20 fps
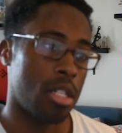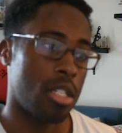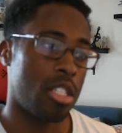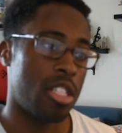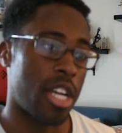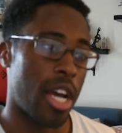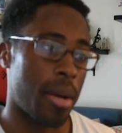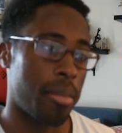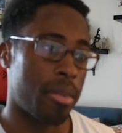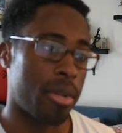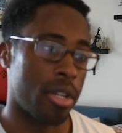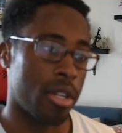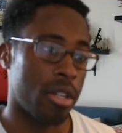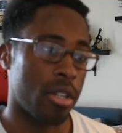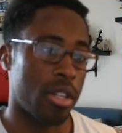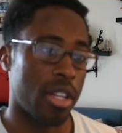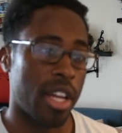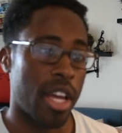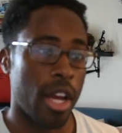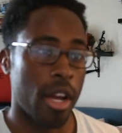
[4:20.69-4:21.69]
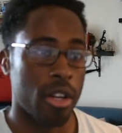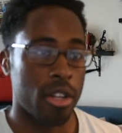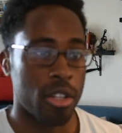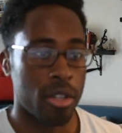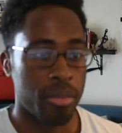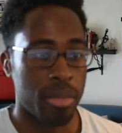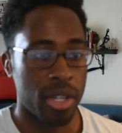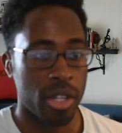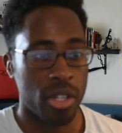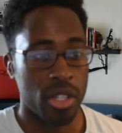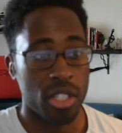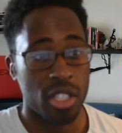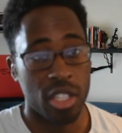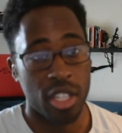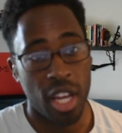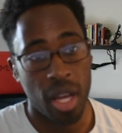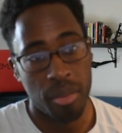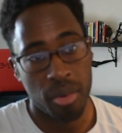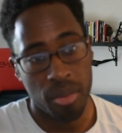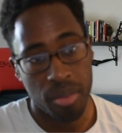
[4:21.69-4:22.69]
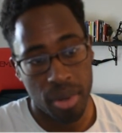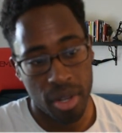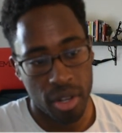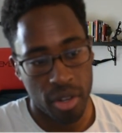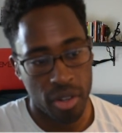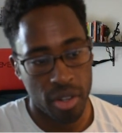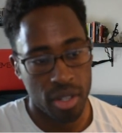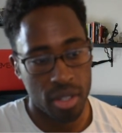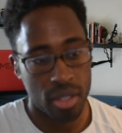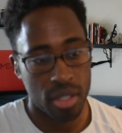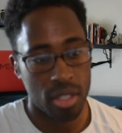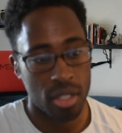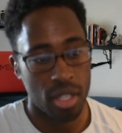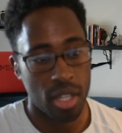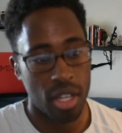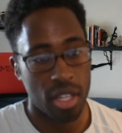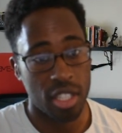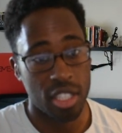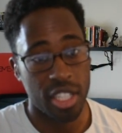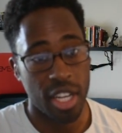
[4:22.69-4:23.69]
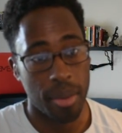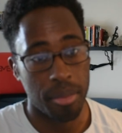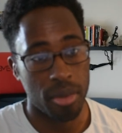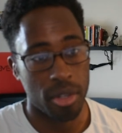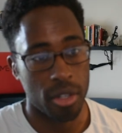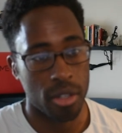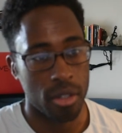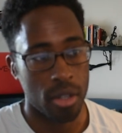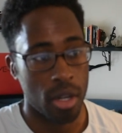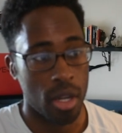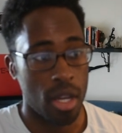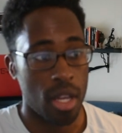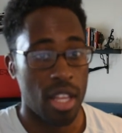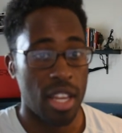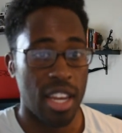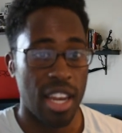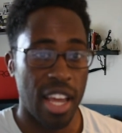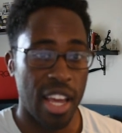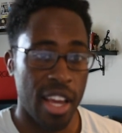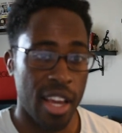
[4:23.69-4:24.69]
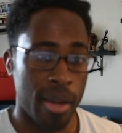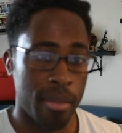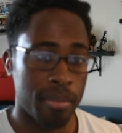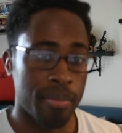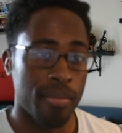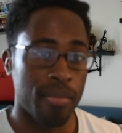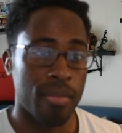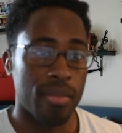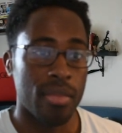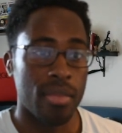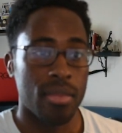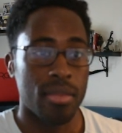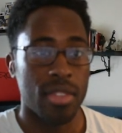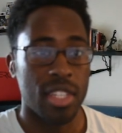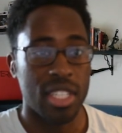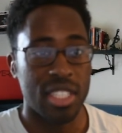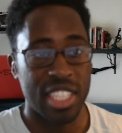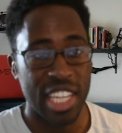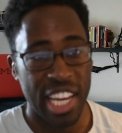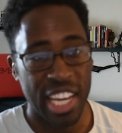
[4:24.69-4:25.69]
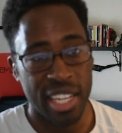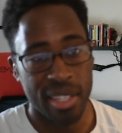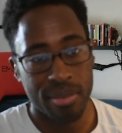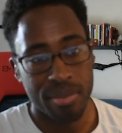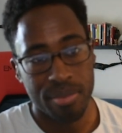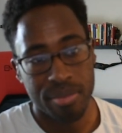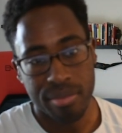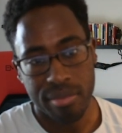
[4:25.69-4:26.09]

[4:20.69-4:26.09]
Chapter, the character appearance, the type of appearance, the chapter name, date,